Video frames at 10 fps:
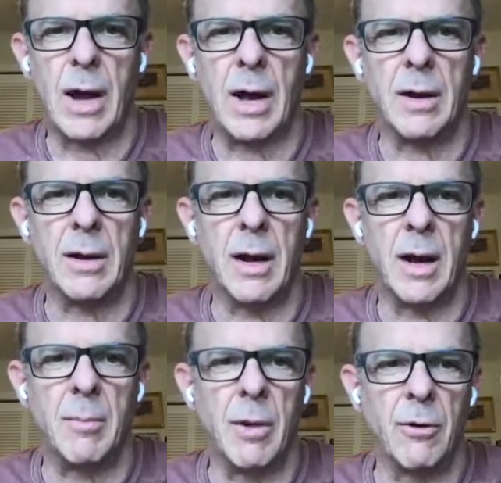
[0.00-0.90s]
got
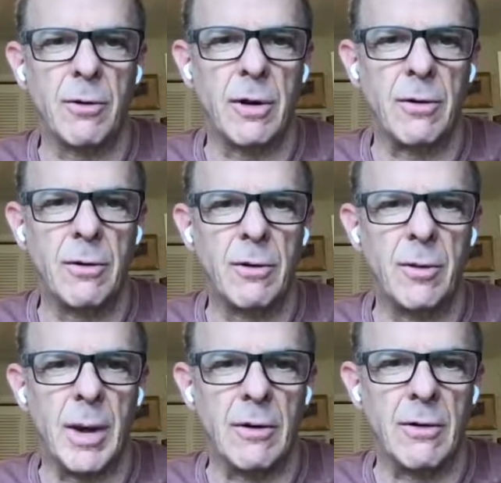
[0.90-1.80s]
motion in two
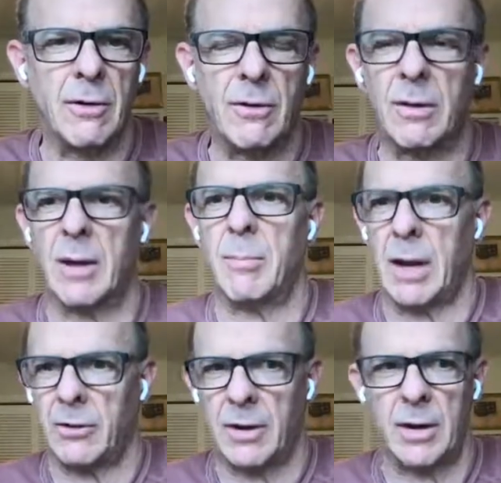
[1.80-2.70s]
dimensions, then
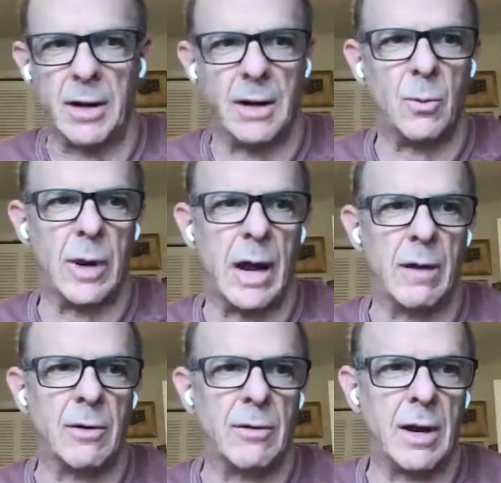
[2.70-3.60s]
basically we
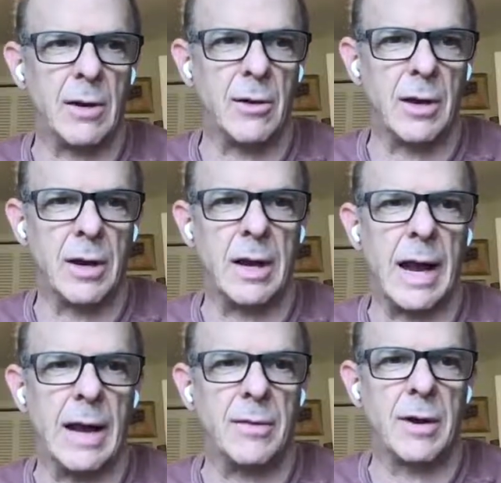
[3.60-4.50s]
have to take a look
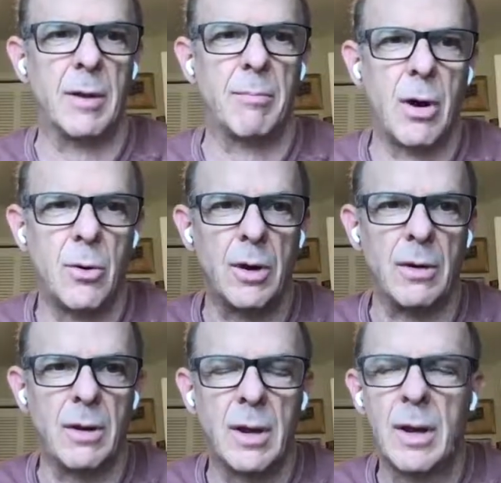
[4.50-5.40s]
at the component